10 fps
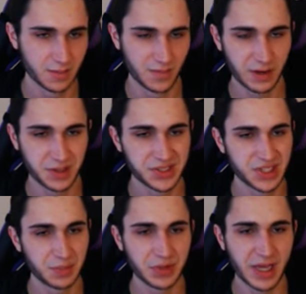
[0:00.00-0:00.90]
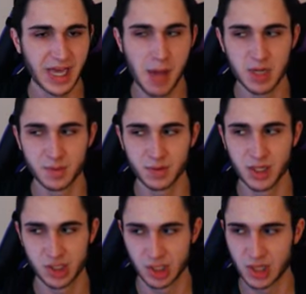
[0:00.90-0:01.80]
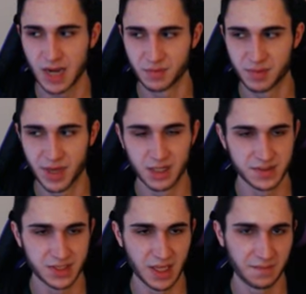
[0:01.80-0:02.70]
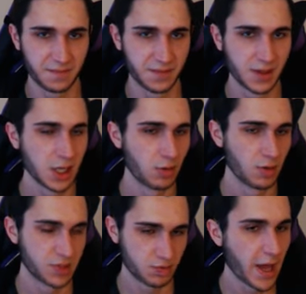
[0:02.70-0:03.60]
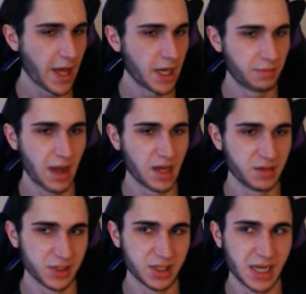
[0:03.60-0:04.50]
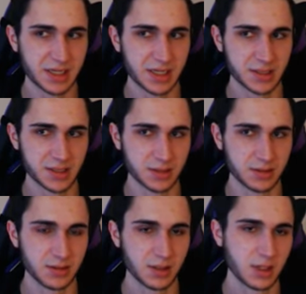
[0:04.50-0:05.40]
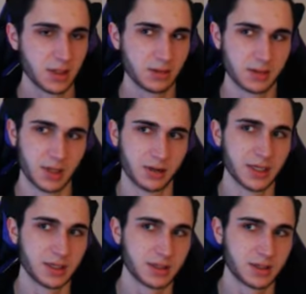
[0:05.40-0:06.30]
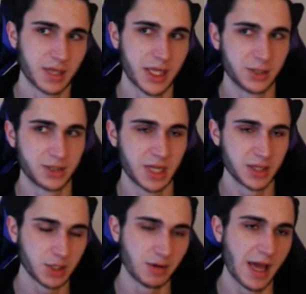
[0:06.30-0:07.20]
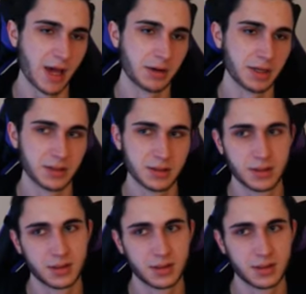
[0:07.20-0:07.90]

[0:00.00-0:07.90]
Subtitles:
Very simple AI manipulation, a lot of repetitive stuff, which is why it'd probably be a good idea to, you know, like, entertain the crowd and